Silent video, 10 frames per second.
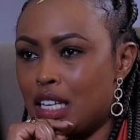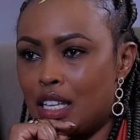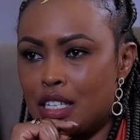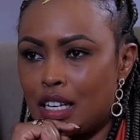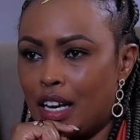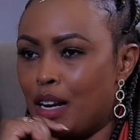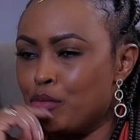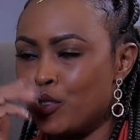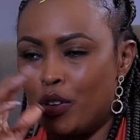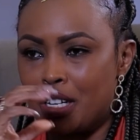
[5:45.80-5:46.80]
to say this again,
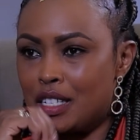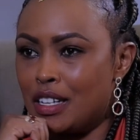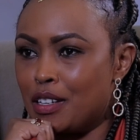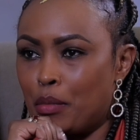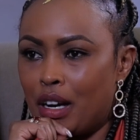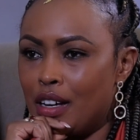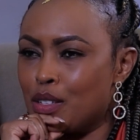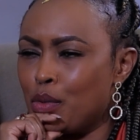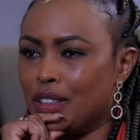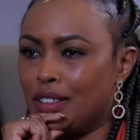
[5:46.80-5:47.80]
I'm sure you can see it in my
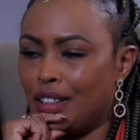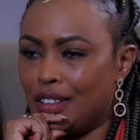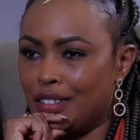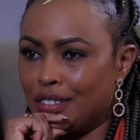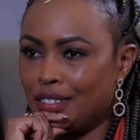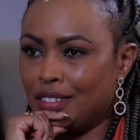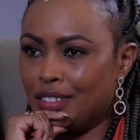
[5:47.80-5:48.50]
eyes. Well done.